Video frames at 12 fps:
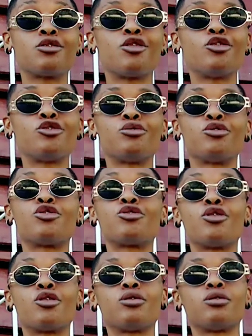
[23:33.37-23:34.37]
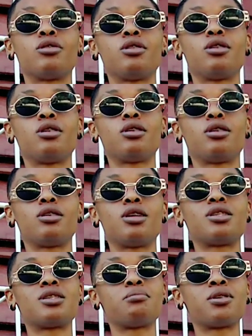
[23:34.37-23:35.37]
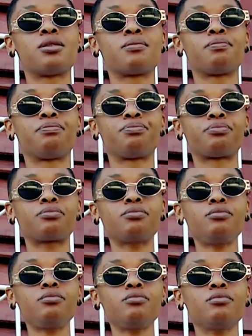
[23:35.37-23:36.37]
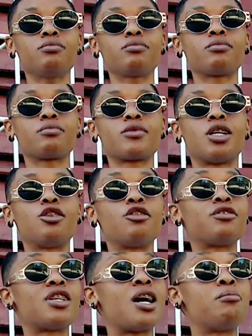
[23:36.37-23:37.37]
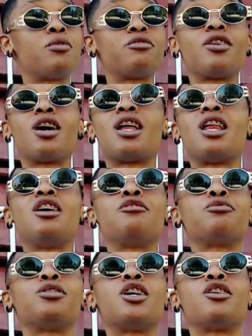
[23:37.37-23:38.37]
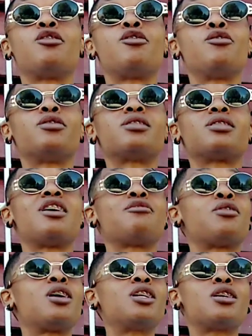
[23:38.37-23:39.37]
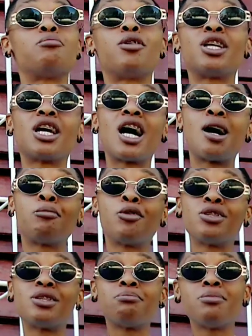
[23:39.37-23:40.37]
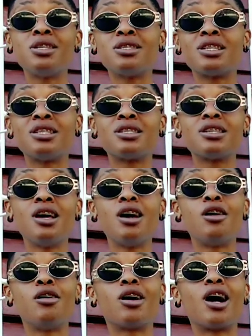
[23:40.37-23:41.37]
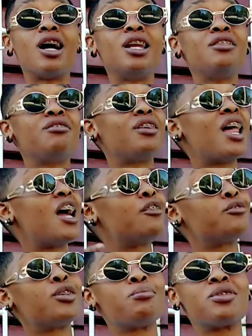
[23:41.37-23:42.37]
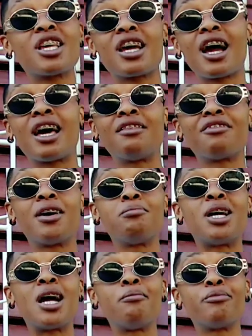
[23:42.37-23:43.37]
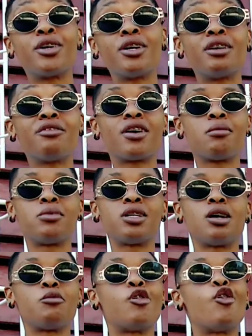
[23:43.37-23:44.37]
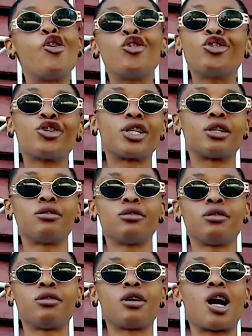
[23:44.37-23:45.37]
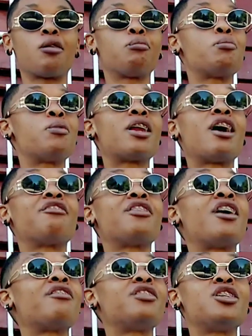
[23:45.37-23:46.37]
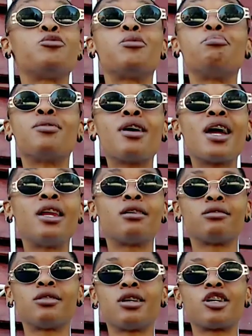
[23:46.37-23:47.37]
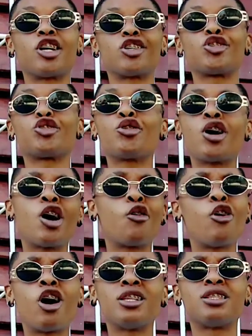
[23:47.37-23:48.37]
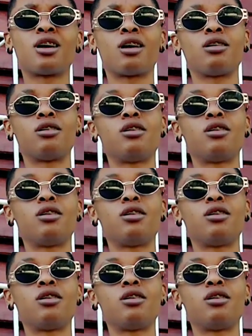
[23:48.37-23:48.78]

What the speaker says: to go through struggle. You see me? Enough time my father left in the house, left one little money, gone about in business, gone live life with him second family and third family, and we're hungry. And my mother feed the bread and sugar and water.